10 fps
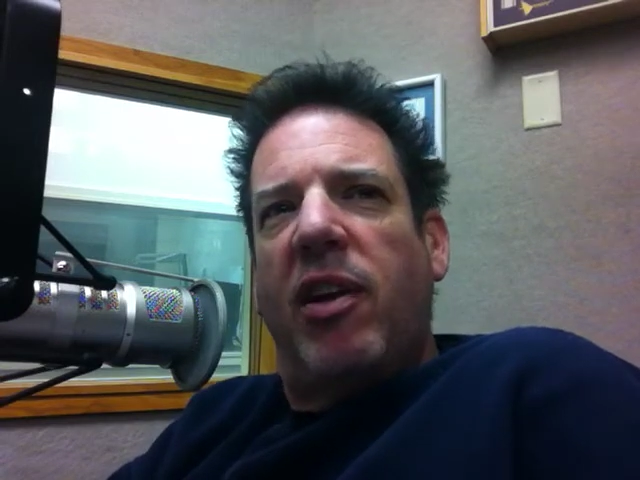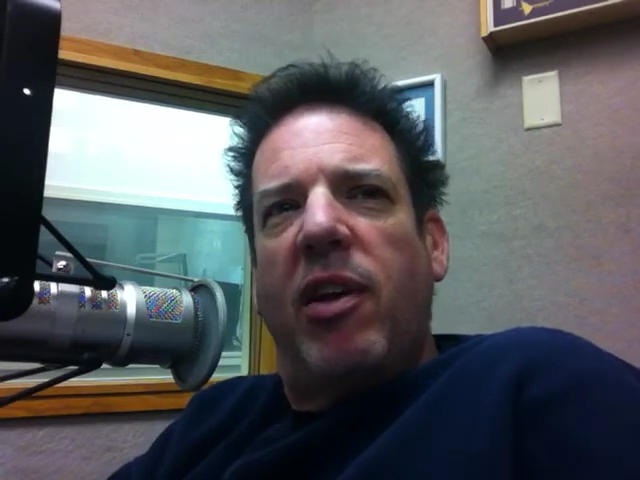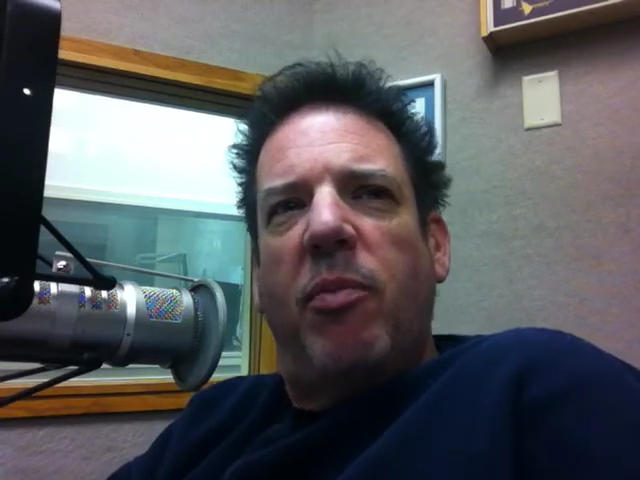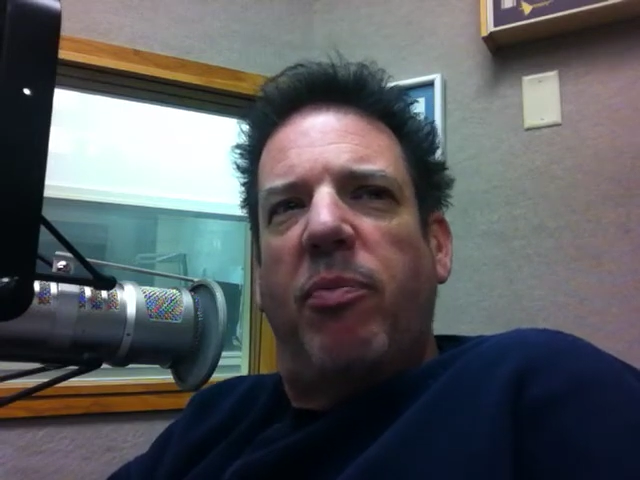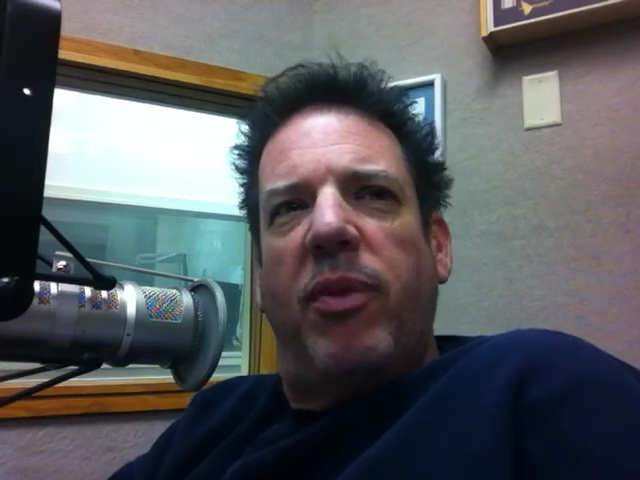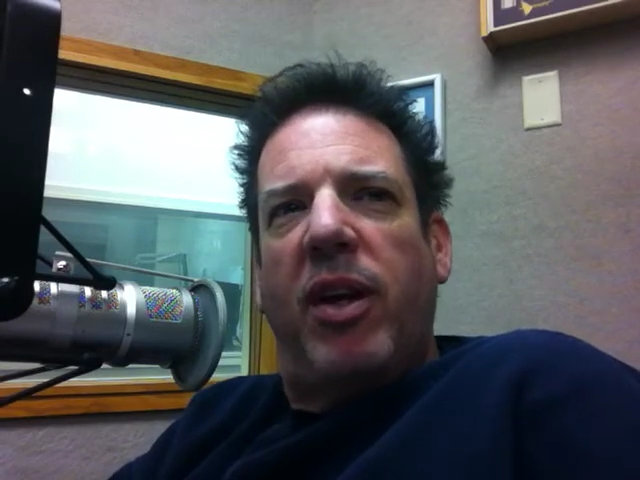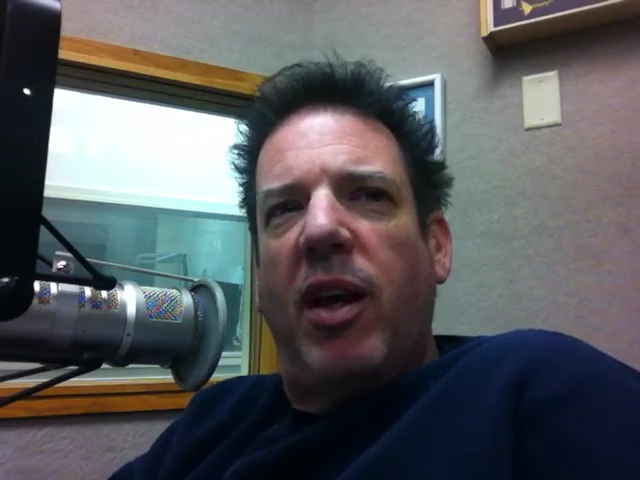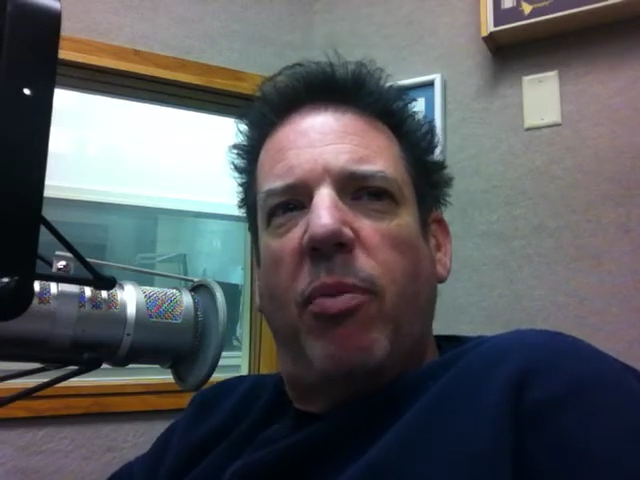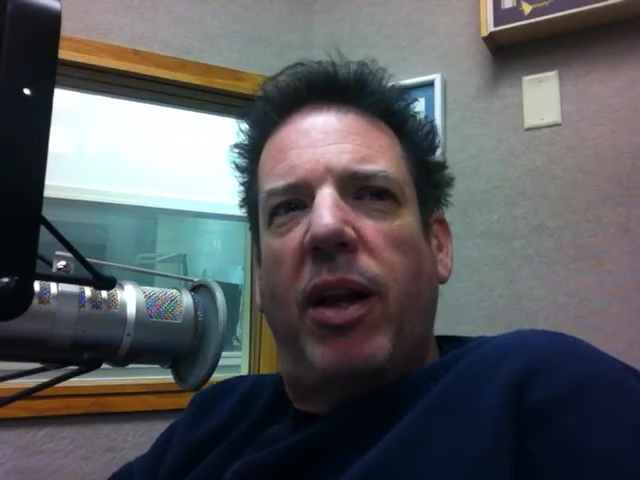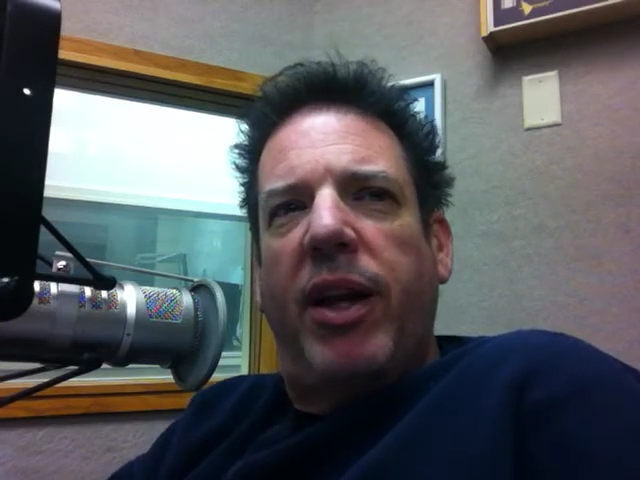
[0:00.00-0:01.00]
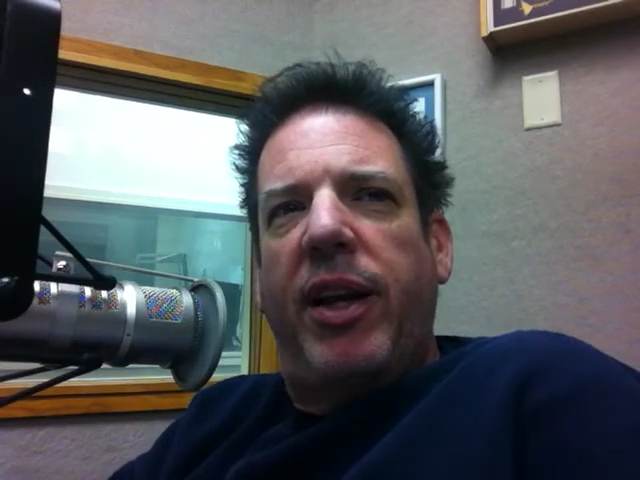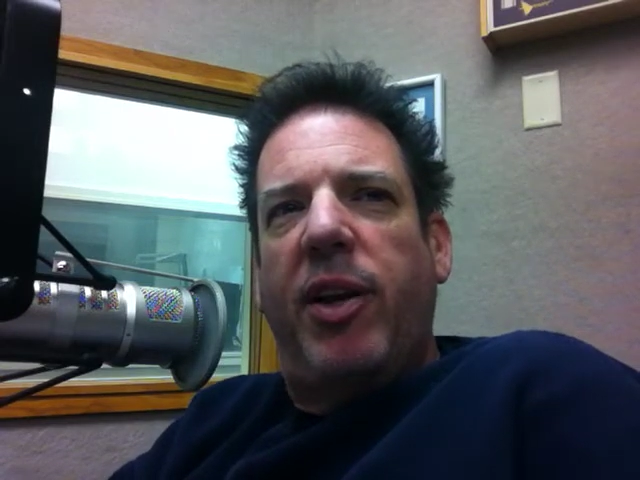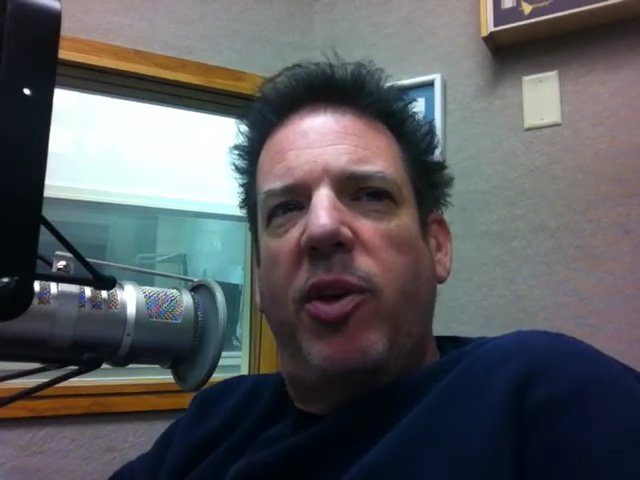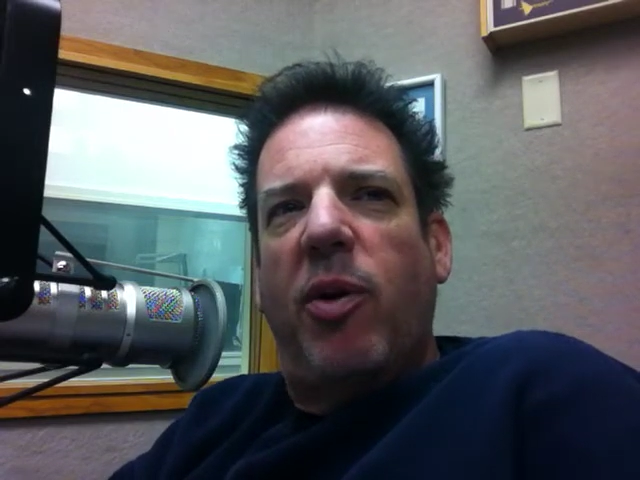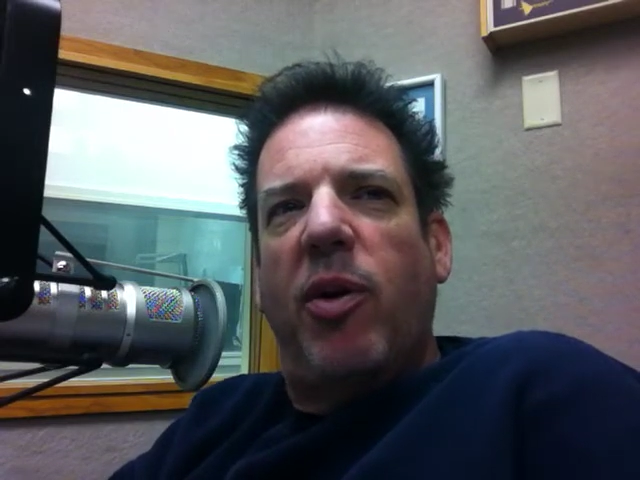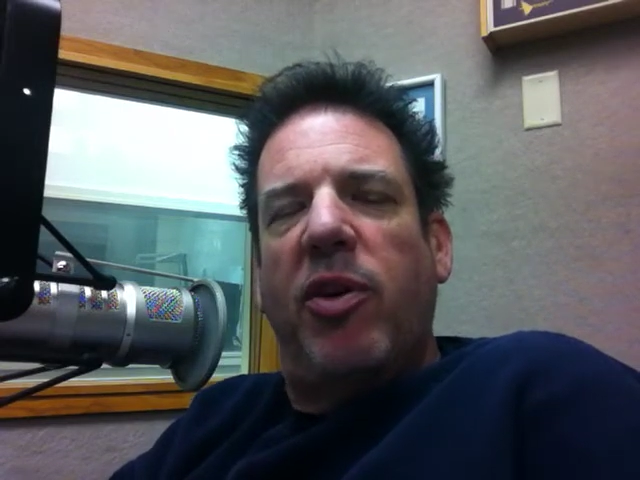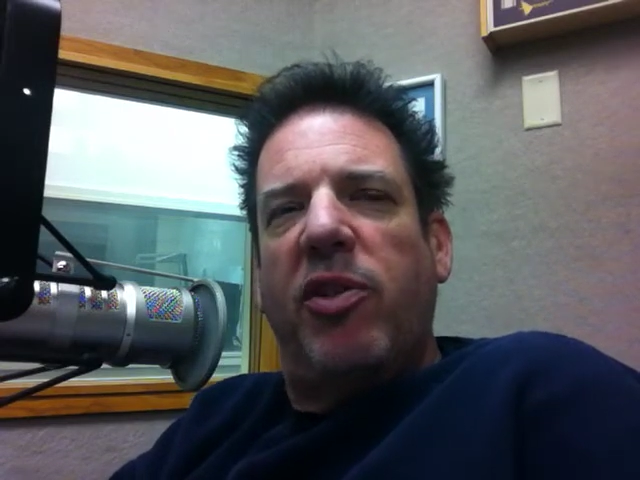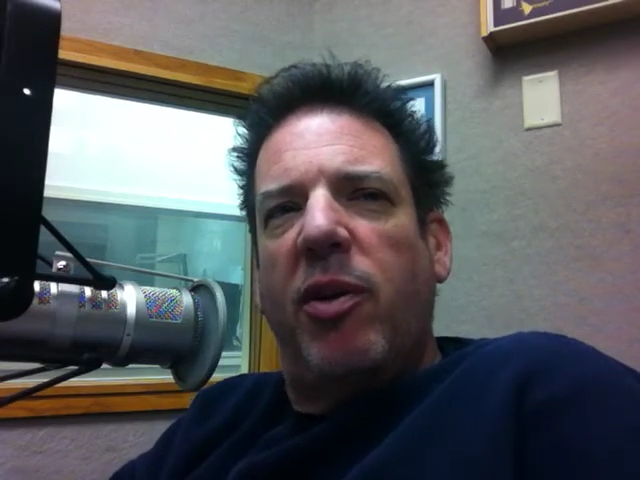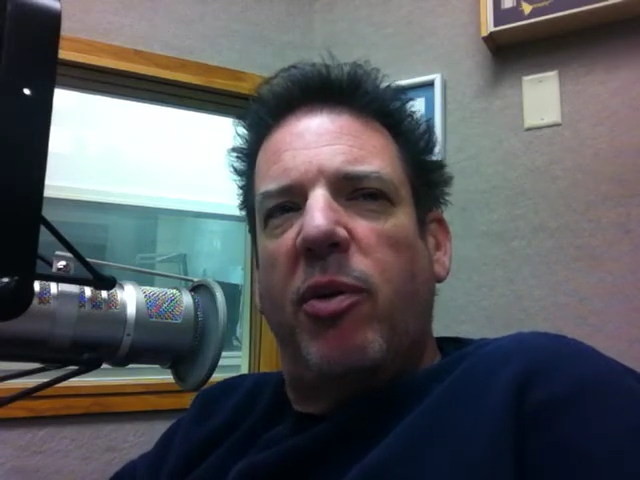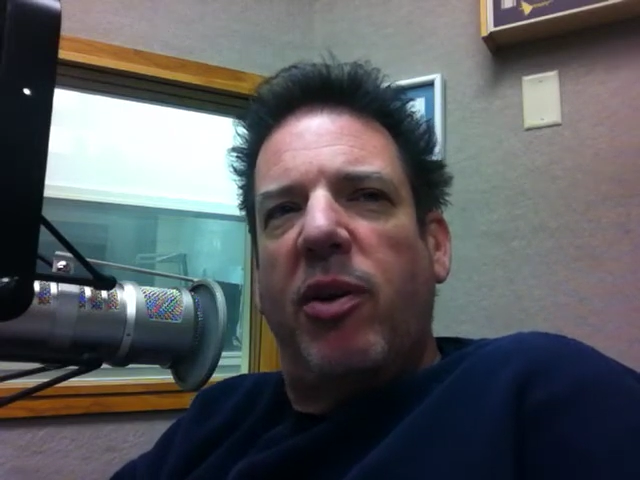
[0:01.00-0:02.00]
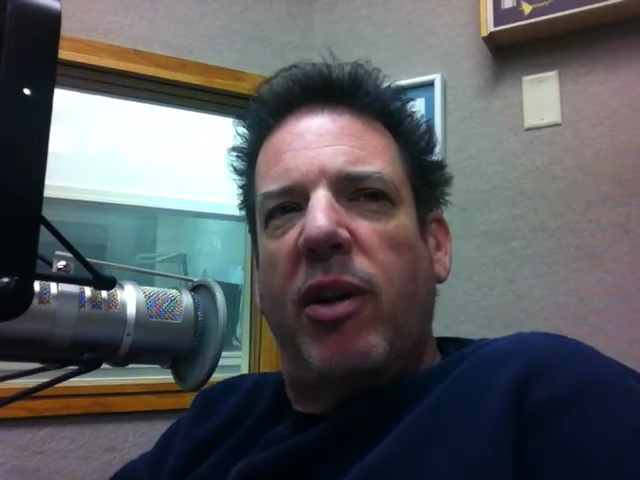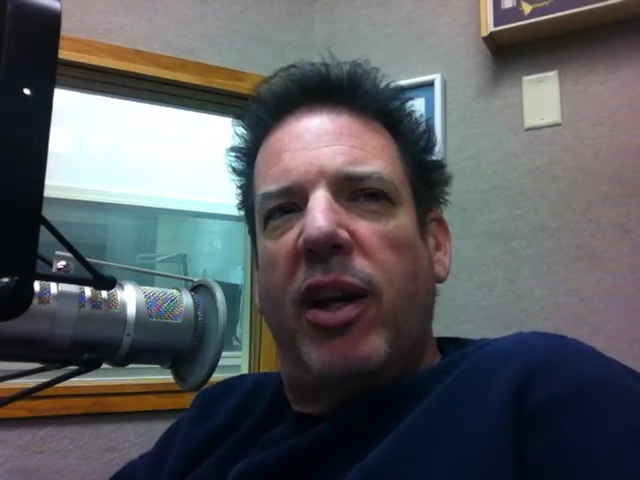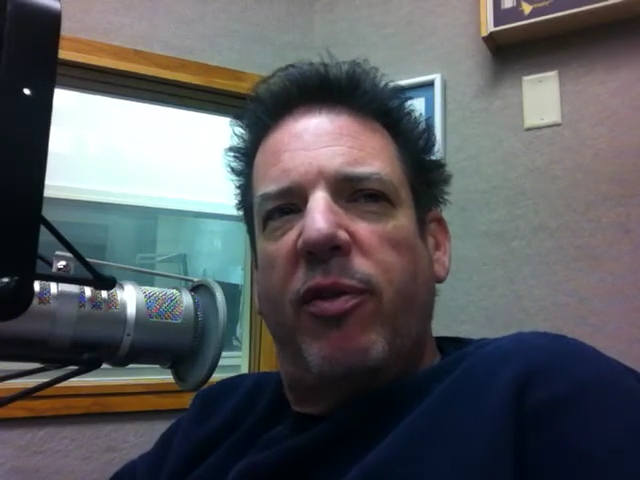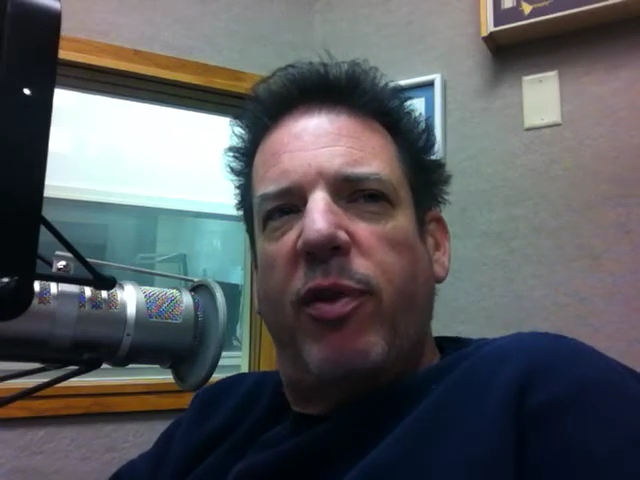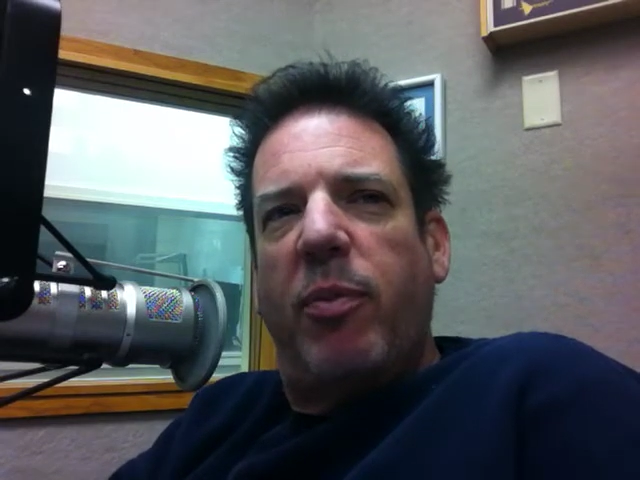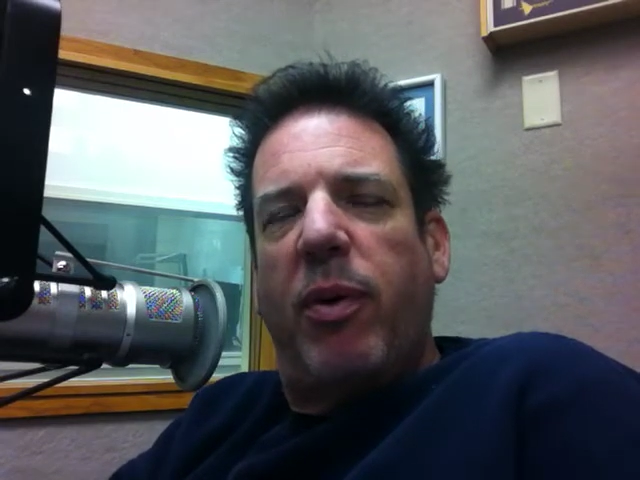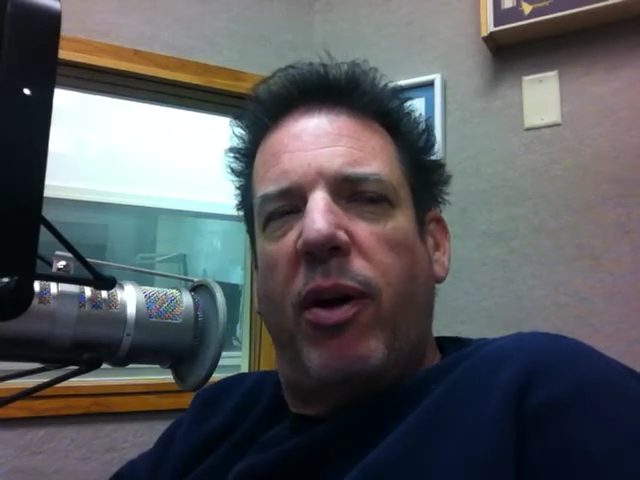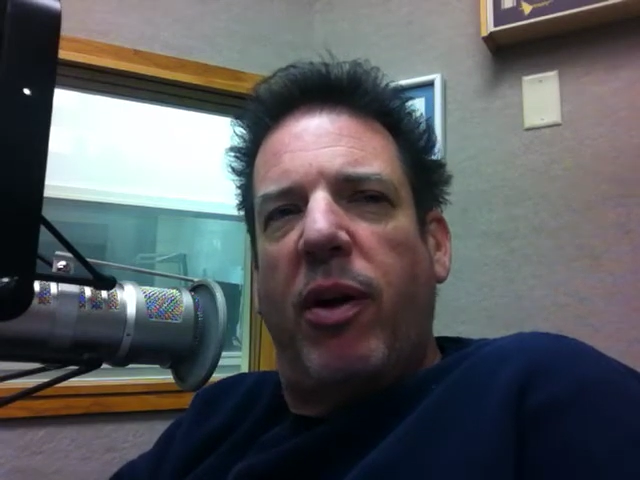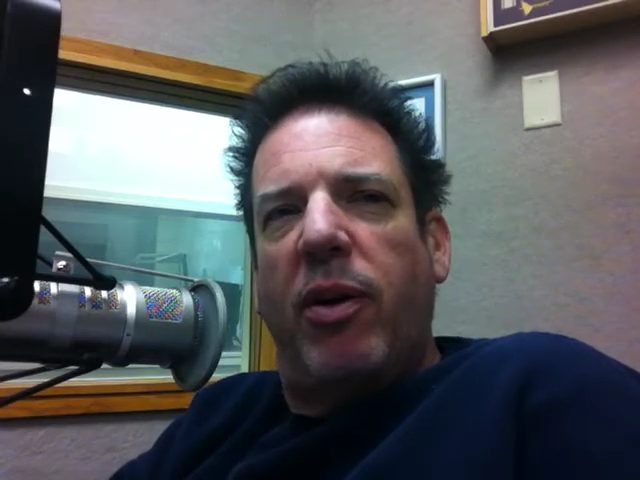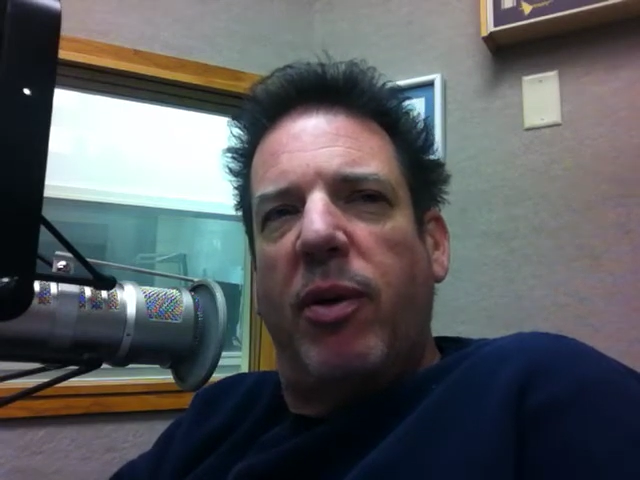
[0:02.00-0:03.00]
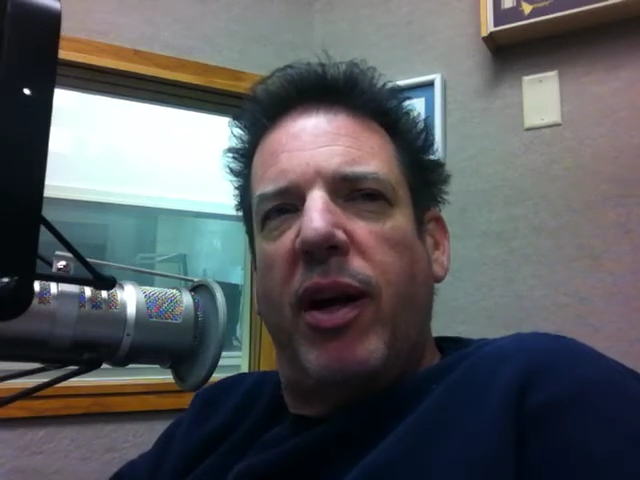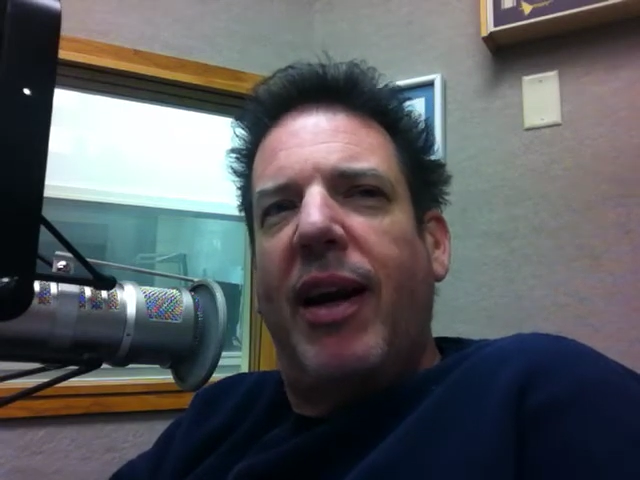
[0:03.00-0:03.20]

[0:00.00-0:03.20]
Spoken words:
that you played indoors that were like football or what?"